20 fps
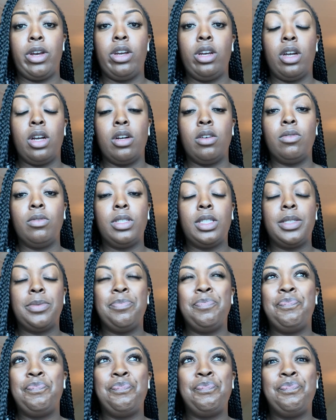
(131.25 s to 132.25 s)
it goes.
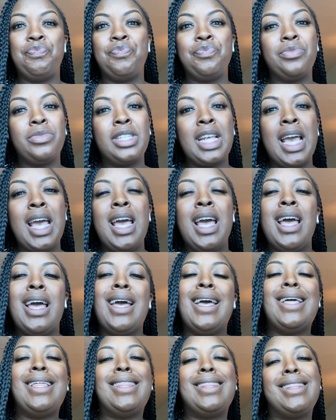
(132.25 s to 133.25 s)

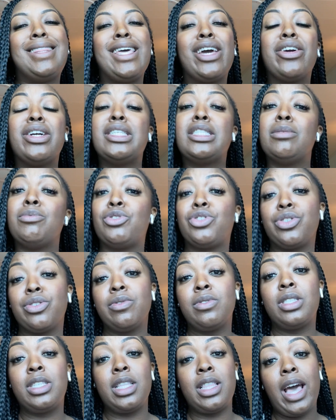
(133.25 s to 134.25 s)
There is some
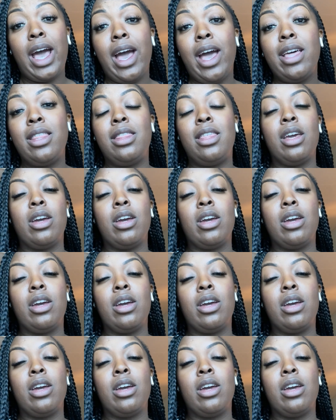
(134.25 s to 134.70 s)
truth to that.